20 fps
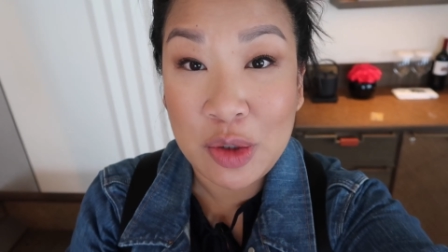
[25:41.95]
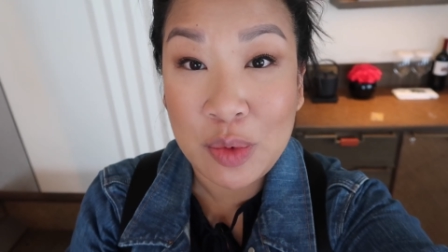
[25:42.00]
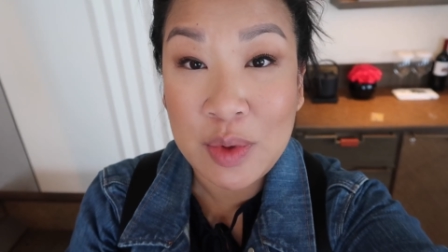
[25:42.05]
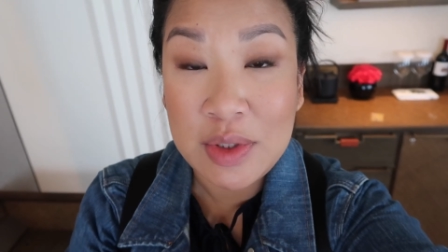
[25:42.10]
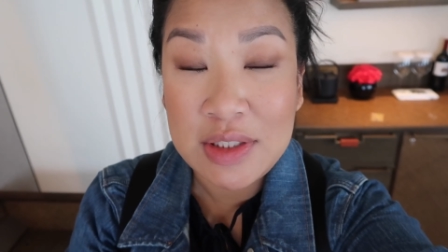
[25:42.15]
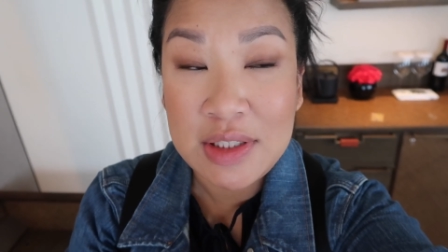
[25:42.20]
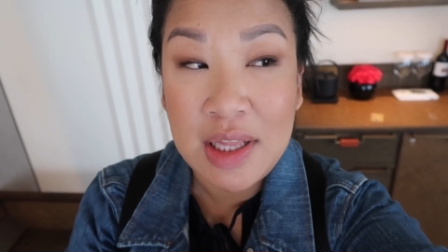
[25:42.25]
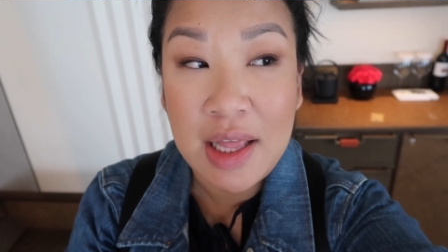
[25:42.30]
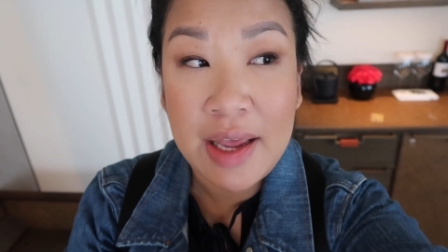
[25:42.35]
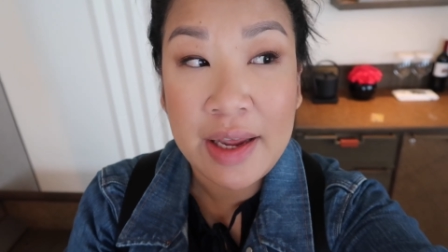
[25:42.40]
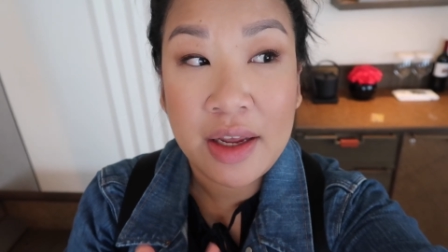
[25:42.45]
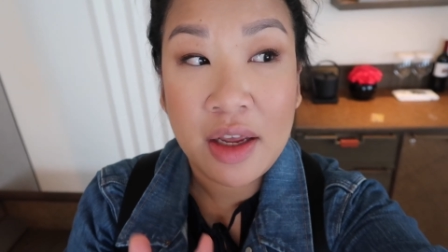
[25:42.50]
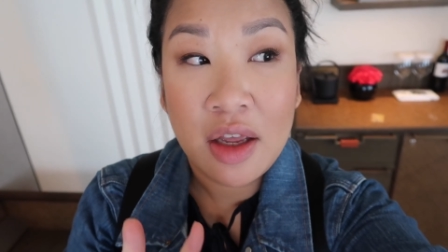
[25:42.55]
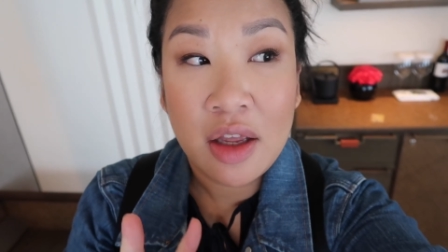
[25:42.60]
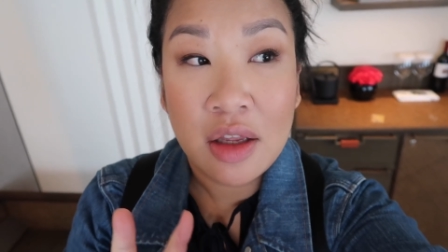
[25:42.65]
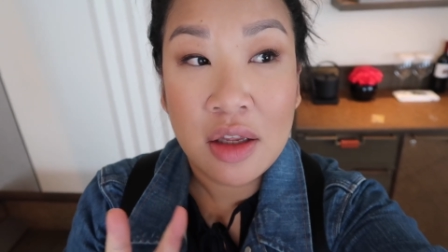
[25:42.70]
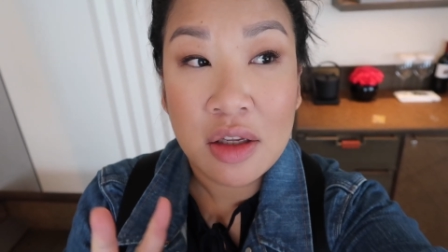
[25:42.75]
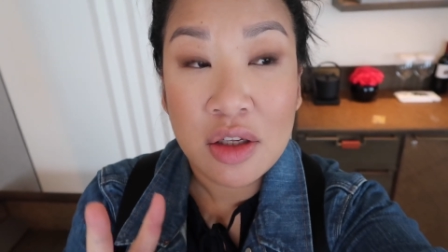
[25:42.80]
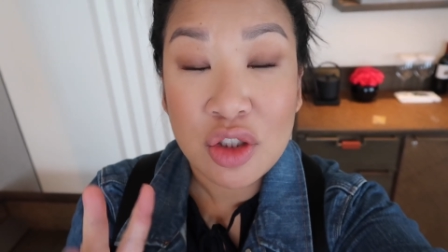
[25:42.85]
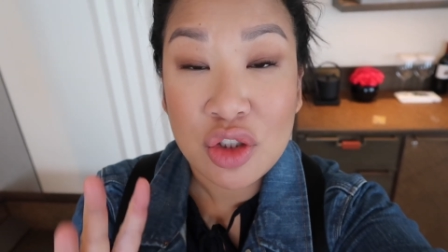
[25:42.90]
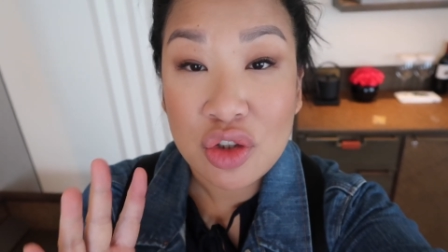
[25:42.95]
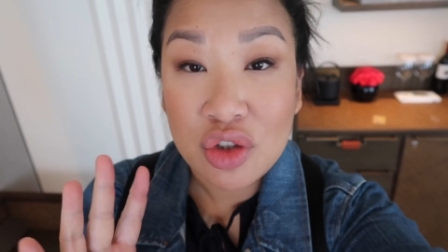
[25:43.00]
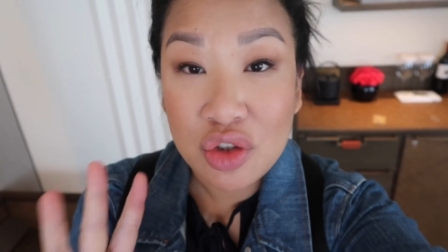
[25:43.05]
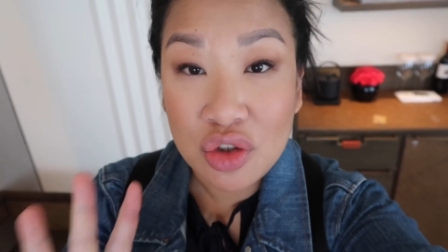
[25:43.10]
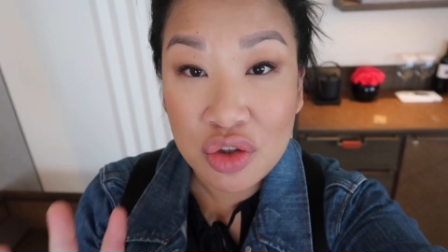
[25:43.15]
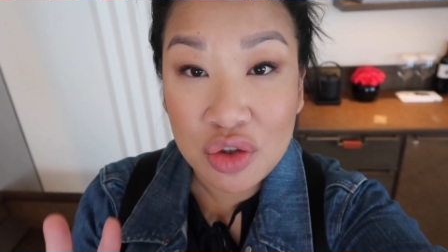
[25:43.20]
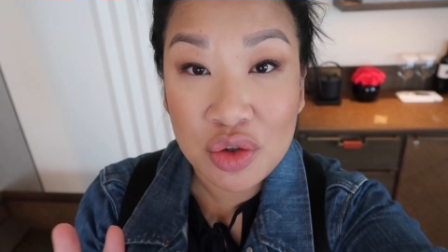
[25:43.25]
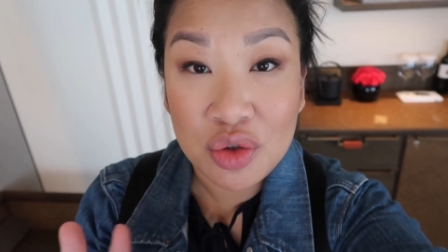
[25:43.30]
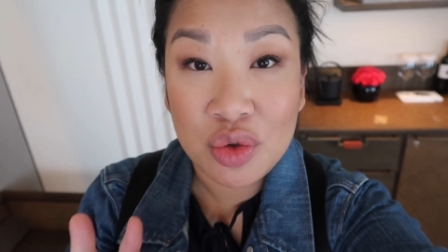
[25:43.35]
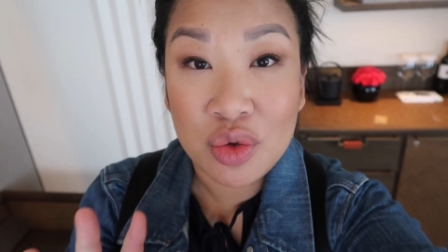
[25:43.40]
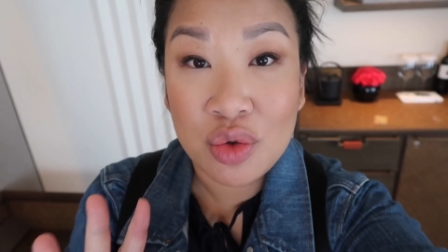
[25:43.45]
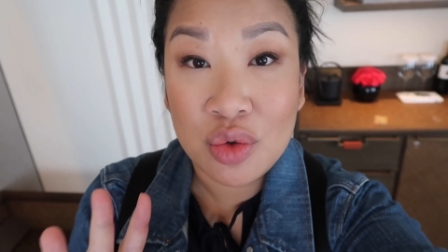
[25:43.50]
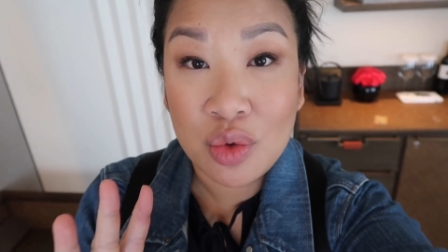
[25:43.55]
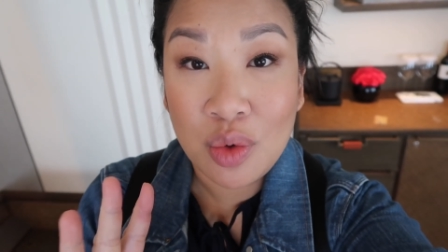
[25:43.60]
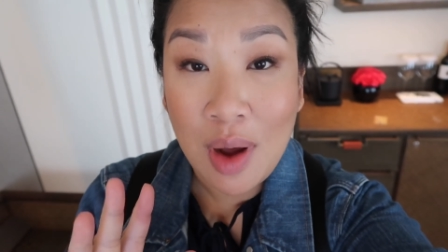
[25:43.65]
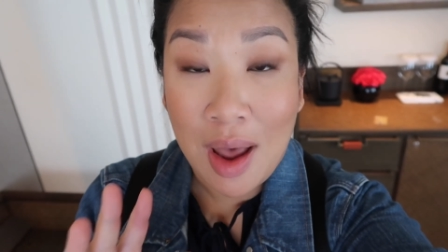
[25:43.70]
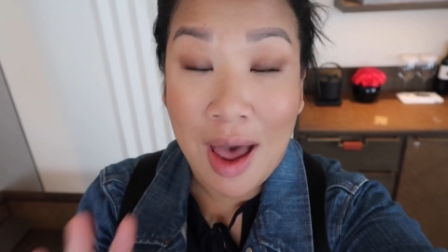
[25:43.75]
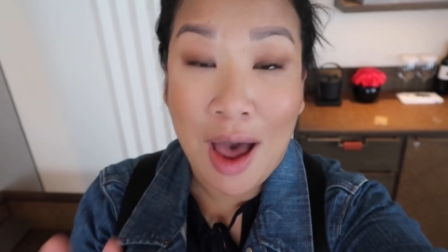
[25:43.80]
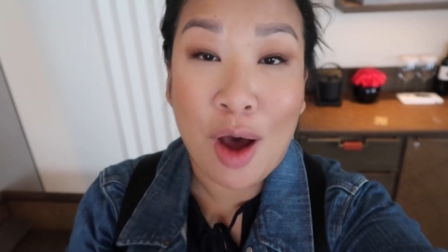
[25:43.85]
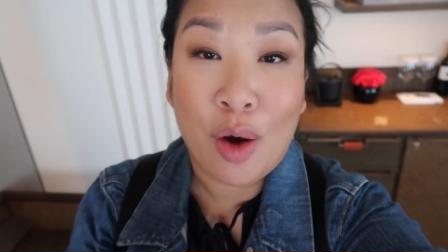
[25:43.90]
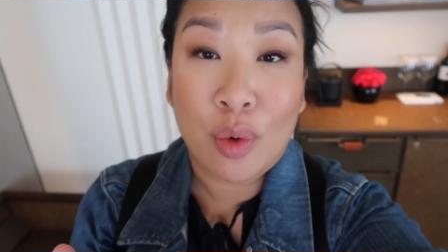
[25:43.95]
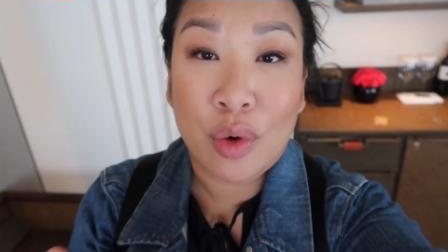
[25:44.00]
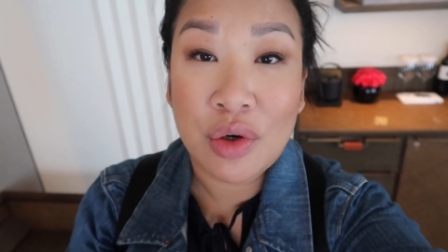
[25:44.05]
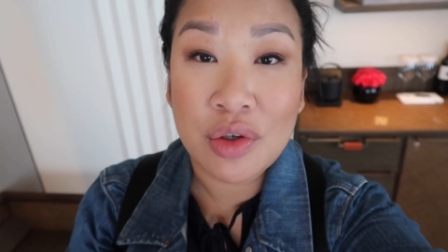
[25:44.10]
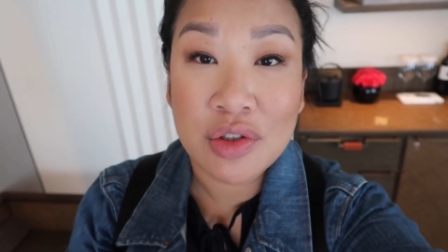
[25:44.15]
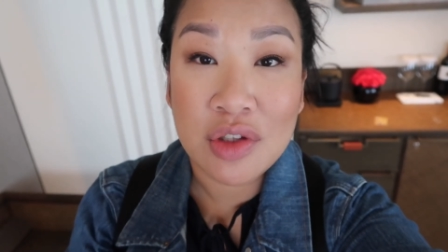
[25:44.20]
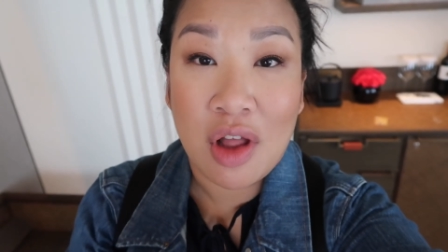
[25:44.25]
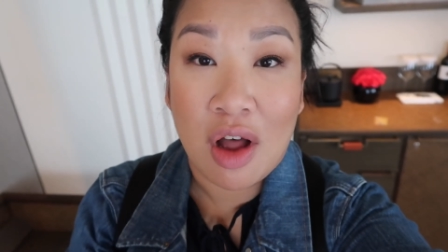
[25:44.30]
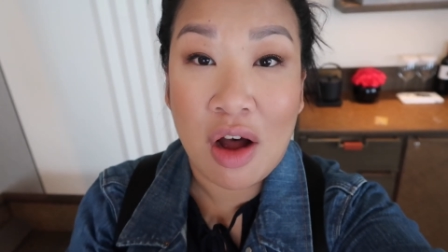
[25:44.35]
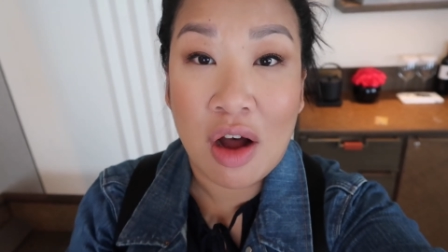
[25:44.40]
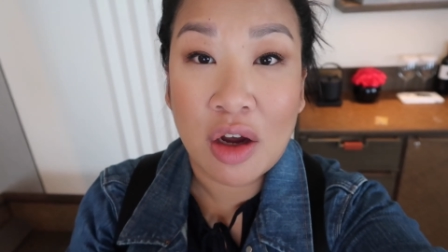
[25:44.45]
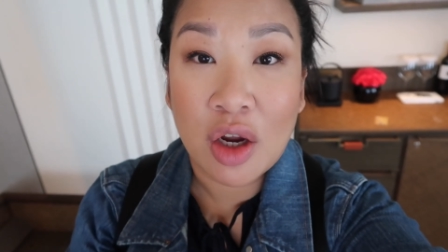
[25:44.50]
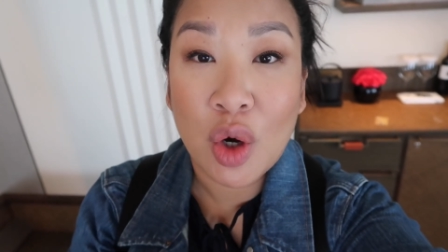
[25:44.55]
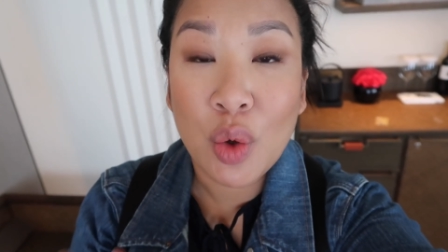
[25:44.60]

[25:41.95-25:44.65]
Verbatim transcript: It was like two hours long.